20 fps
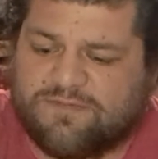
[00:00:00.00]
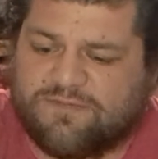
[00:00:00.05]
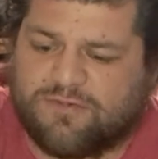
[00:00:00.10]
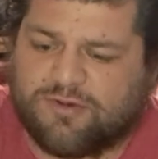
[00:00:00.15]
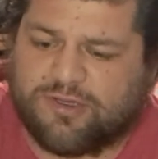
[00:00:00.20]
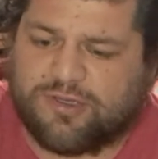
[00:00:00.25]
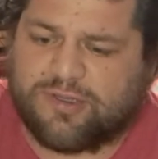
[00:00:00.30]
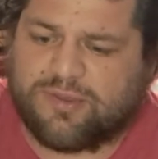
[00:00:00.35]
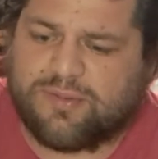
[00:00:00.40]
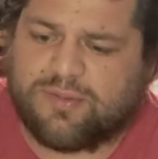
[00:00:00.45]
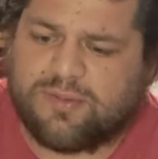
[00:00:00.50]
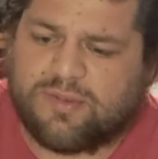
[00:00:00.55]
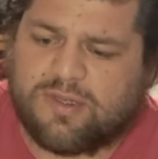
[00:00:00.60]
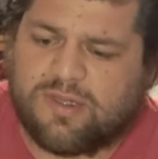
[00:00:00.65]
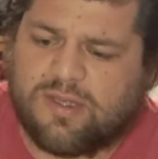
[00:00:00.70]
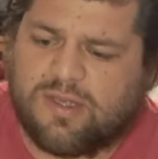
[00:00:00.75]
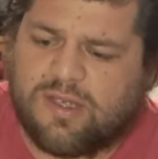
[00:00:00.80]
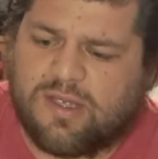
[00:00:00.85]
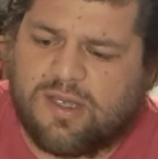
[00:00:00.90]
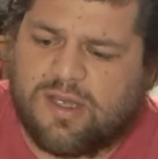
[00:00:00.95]
for you.
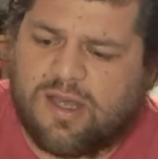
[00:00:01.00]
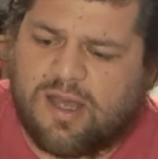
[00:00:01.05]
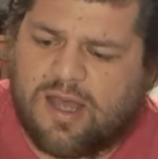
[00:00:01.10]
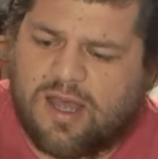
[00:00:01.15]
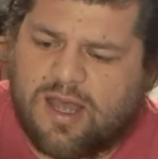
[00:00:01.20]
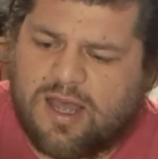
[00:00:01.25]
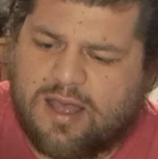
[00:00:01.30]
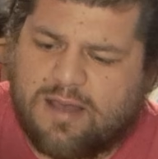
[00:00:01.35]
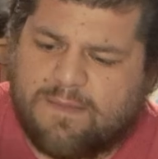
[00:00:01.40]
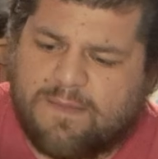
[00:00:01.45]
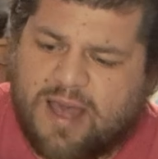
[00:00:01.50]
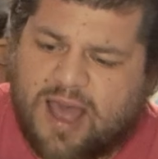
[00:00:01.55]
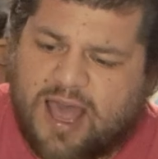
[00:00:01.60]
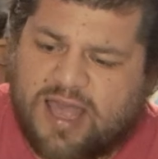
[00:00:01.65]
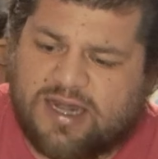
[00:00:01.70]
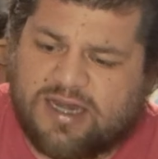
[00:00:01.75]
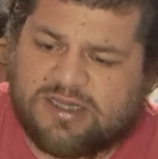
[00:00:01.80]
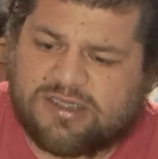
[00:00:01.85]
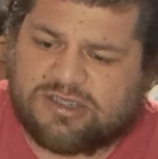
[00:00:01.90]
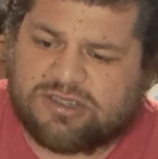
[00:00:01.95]
I
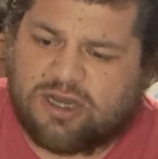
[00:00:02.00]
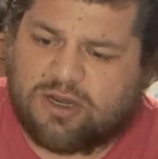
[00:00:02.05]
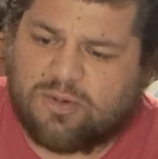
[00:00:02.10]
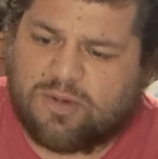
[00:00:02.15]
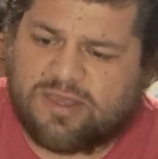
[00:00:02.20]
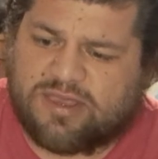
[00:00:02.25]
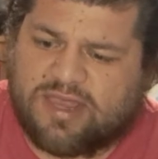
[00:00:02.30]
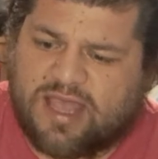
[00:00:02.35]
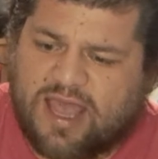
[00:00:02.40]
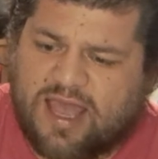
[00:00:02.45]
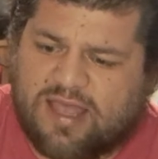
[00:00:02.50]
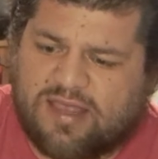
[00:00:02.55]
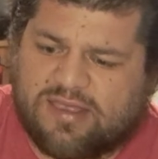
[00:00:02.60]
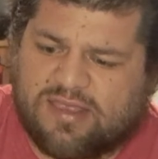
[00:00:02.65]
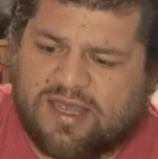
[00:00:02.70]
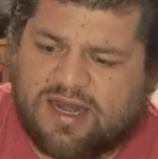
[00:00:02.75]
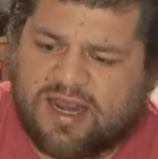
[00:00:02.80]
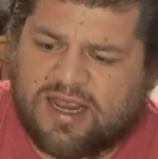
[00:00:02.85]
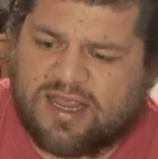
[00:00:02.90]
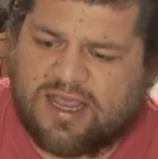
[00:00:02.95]
did start with that, and
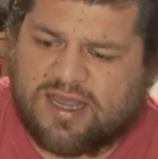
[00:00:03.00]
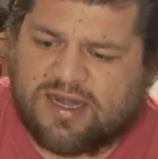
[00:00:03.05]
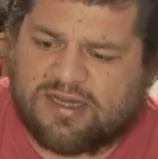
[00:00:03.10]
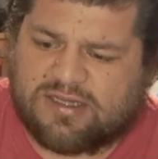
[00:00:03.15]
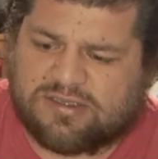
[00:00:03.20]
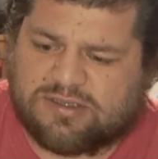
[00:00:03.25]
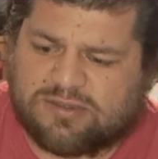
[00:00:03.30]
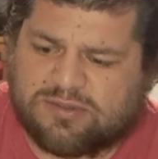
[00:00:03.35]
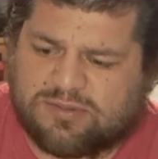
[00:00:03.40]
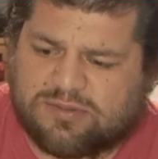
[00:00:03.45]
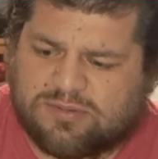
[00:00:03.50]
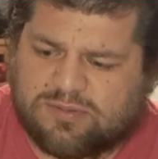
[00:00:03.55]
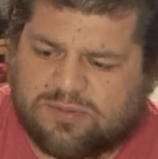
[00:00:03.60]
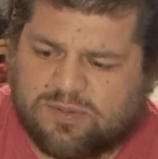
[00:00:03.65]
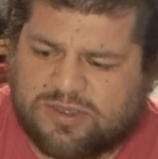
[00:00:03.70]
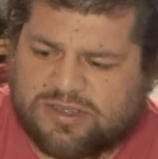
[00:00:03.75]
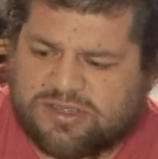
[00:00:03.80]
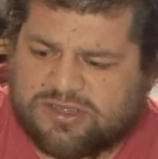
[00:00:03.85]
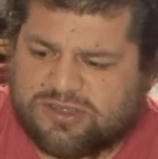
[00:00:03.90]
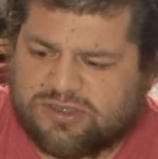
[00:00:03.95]
then I kind of
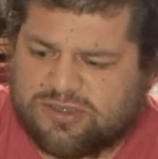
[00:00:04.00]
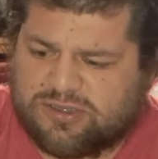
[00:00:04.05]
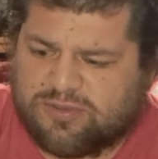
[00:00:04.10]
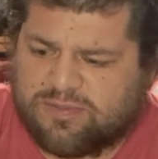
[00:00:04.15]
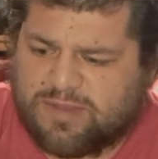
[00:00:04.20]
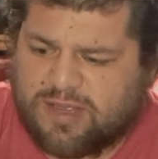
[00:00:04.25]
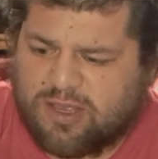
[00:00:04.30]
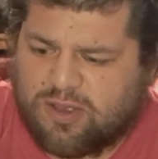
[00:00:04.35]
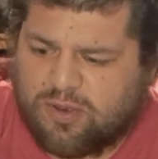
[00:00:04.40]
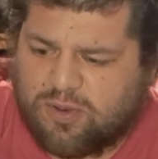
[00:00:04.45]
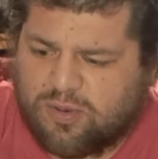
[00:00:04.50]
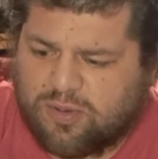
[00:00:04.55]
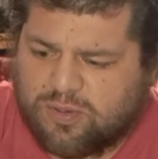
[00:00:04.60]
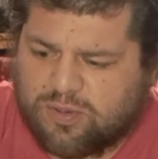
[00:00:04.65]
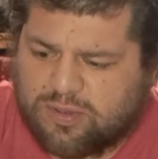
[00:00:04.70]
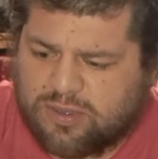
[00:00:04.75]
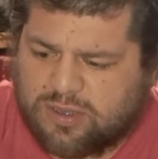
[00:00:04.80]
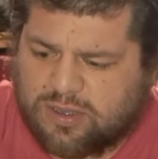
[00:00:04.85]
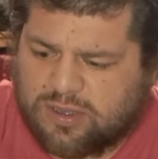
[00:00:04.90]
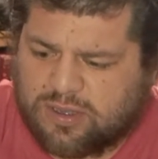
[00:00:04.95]
switched to my
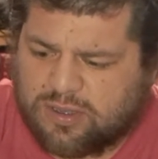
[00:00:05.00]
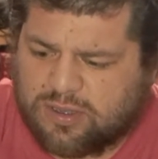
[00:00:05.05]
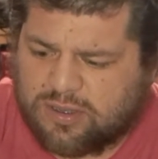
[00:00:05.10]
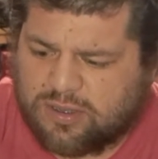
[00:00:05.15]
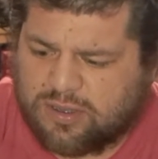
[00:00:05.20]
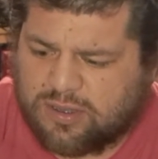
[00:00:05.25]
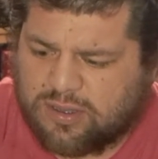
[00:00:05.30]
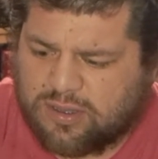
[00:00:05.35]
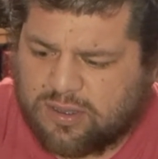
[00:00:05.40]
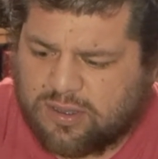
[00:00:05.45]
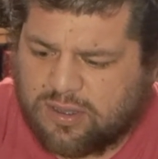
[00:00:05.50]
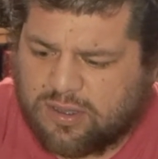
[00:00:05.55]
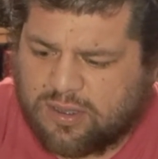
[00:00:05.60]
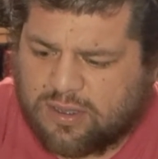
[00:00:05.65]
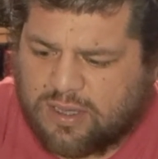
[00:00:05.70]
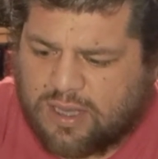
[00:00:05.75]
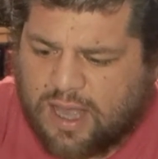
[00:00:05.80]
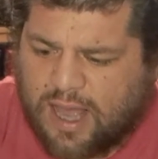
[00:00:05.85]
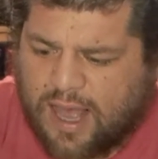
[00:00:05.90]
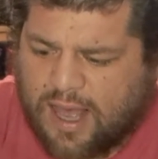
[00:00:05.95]
own.
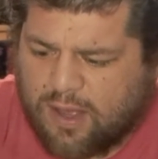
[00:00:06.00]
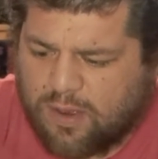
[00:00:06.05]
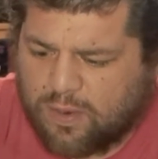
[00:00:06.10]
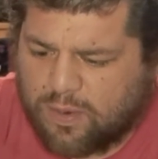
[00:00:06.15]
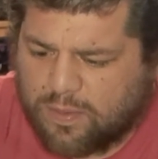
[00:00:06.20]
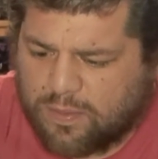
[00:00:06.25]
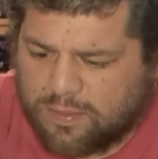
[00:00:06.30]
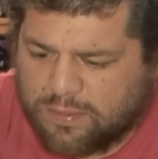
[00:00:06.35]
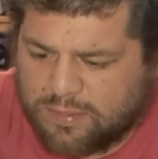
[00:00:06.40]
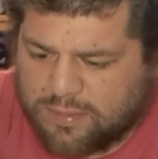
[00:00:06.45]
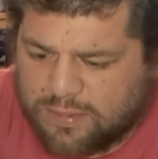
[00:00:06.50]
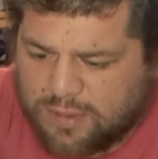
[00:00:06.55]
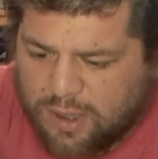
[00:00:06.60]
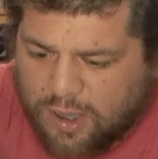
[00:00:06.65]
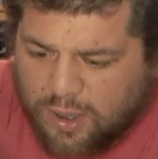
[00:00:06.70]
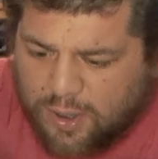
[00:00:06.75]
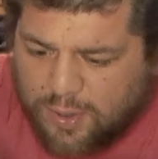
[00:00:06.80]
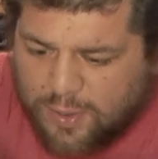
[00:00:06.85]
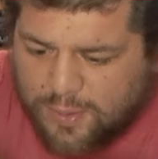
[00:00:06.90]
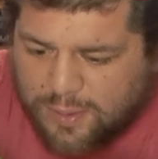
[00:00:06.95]
Ow.
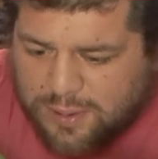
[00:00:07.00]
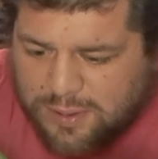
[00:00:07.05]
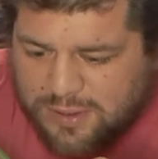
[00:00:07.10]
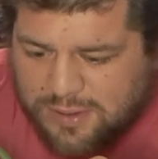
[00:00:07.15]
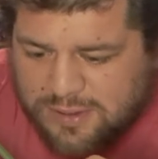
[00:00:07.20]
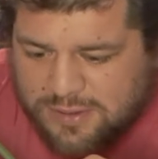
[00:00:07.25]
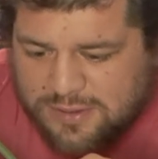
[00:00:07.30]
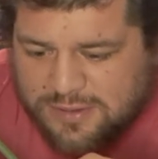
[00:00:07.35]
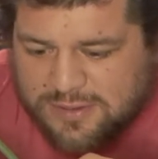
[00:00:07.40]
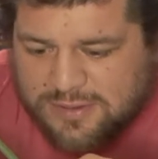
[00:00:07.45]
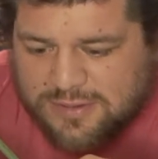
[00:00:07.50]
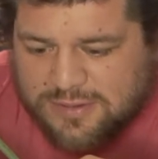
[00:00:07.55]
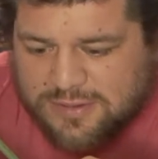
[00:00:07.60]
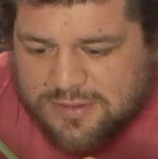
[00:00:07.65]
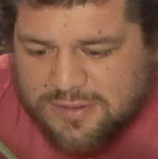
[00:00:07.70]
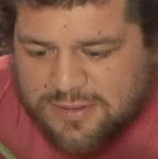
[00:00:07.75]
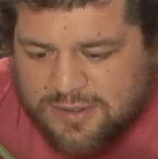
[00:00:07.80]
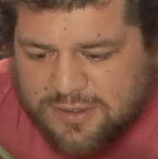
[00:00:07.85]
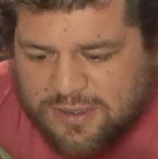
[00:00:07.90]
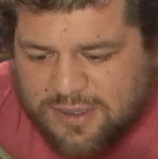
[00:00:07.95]
Oh,
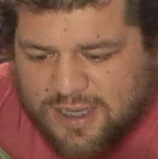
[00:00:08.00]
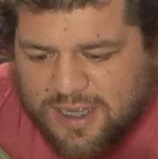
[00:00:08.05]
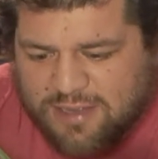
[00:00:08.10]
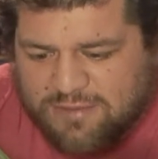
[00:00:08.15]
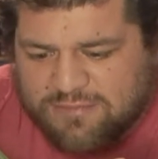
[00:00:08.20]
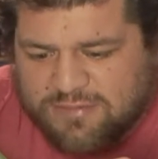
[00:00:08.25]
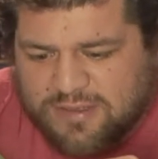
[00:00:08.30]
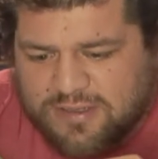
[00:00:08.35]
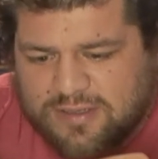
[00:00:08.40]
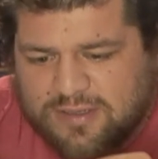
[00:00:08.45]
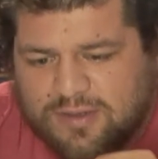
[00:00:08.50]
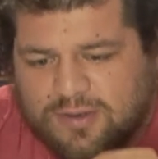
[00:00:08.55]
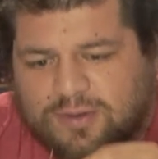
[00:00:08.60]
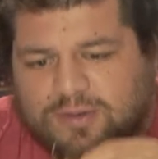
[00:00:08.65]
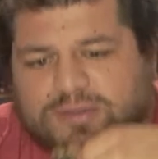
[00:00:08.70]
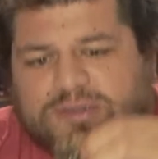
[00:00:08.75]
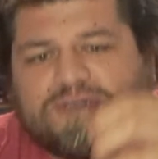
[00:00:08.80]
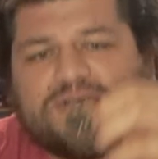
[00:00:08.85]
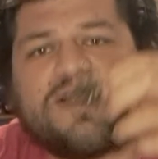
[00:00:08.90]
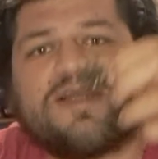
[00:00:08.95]
look, I have a
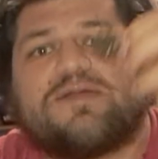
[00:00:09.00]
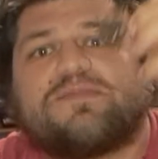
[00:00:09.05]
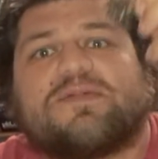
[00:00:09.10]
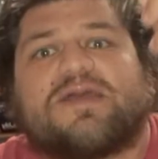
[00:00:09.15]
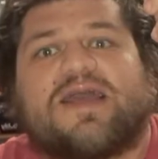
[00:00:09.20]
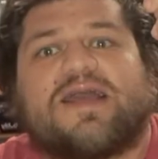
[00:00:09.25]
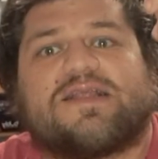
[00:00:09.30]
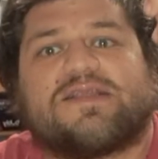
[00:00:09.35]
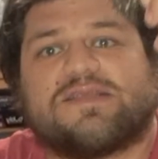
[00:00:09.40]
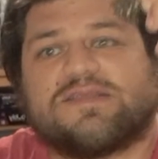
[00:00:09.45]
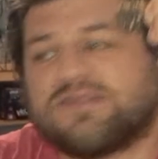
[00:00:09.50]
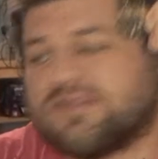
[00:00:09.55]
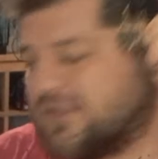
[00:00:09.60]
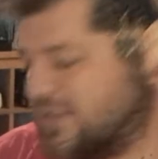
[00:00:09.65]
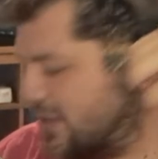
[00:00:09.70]
old dried up cactus